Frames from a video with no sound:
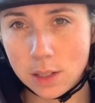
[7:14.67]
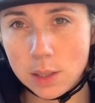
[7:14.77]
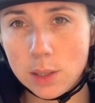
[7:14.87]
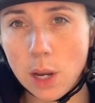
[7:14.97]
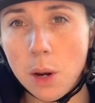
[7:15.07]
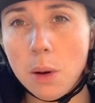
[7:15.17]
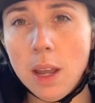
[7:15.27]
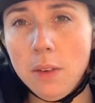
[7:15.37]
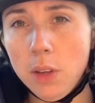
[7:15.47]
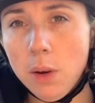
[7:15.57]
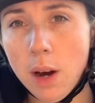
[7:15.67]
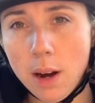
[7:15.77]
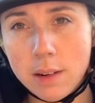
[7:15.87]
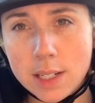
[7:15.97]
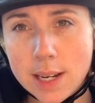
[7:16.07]
So if you
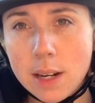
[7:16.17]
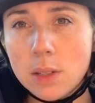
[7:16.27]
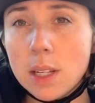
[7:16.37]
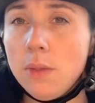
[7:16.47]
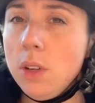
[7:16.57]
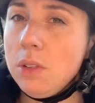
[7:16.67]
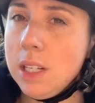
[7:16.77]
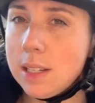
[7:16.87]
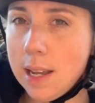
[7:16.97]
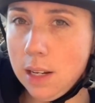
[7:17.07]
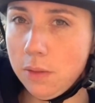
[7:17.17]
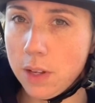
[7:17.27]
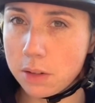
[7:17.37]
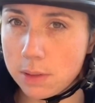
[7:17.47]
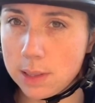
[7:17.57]
are in doubt, if you need any
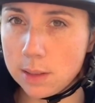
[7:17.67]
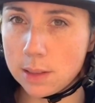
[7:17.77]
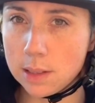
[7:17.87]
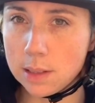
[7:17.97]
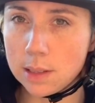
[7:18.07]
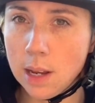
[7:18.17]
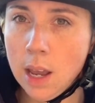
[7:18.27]
further assistance,